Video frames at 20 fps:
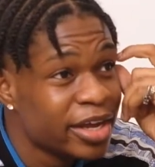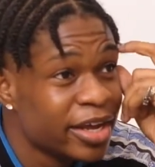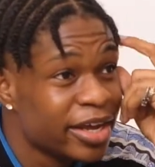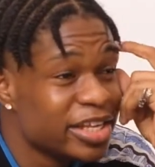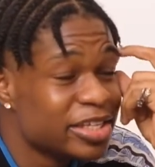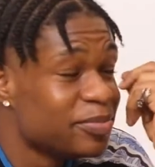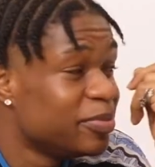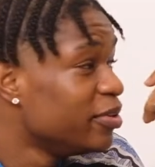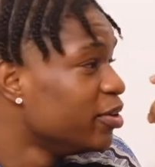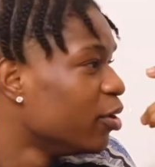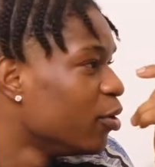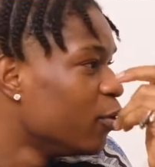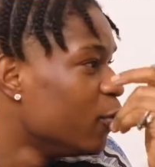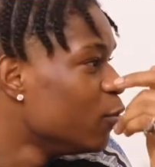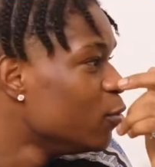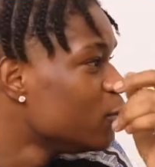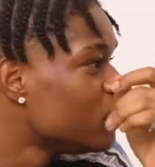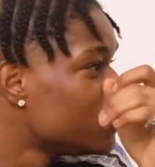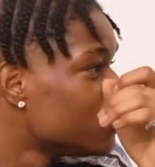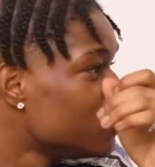it's been the
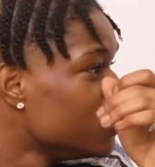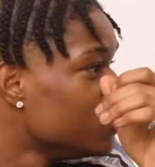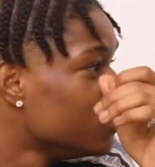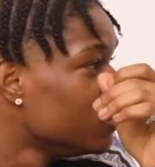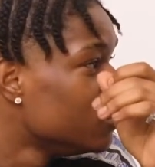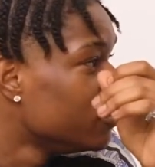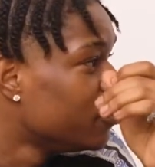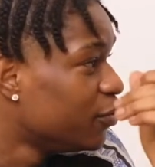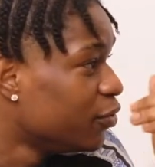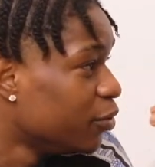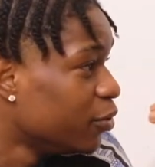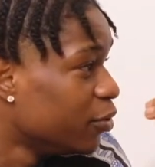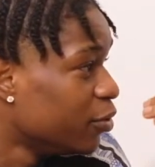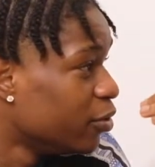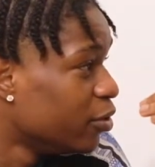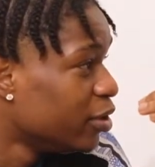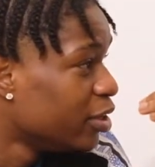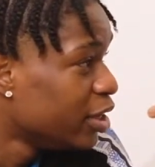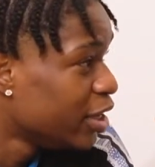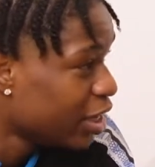go-to for
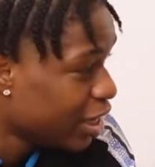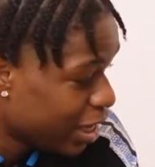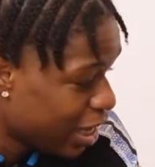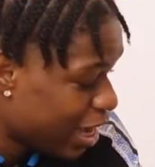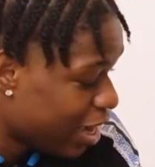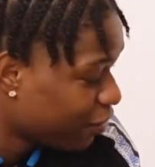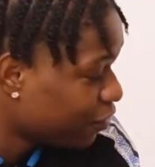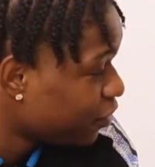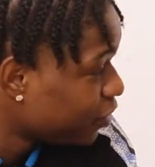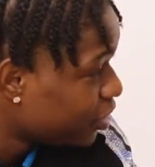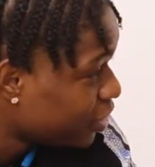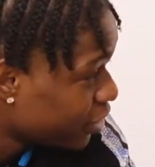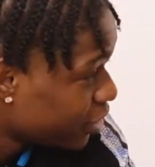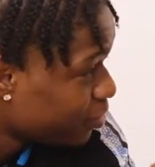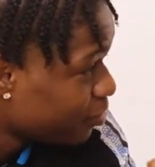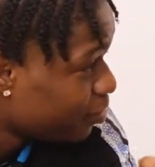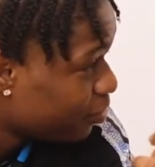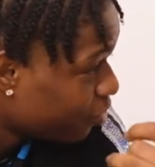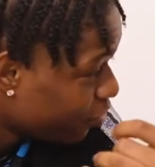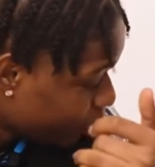African
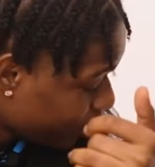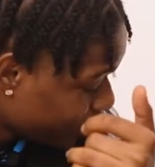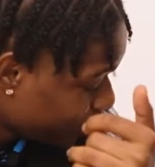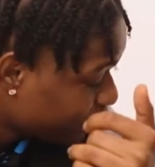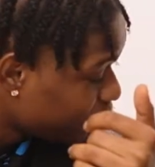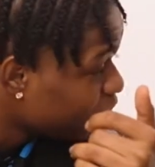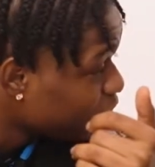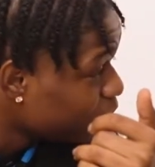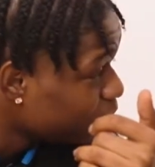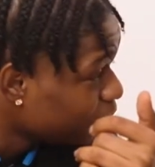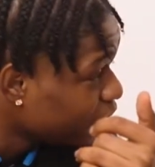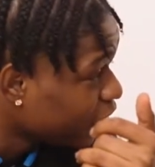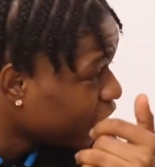print. You feel me?